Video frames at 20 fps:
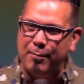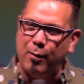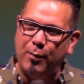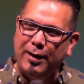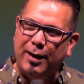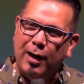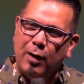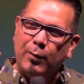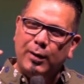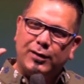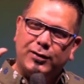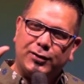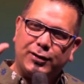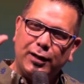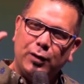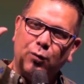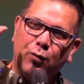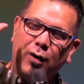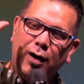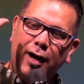But we, we
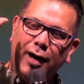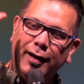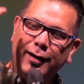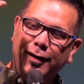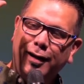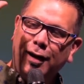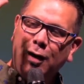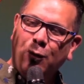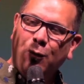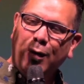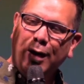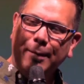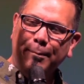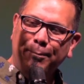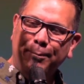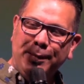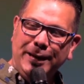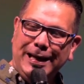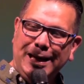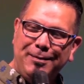see one,
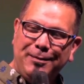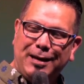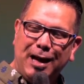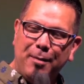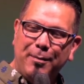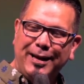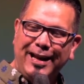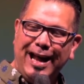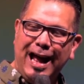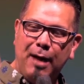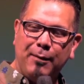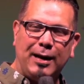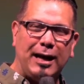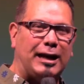one bean coming out.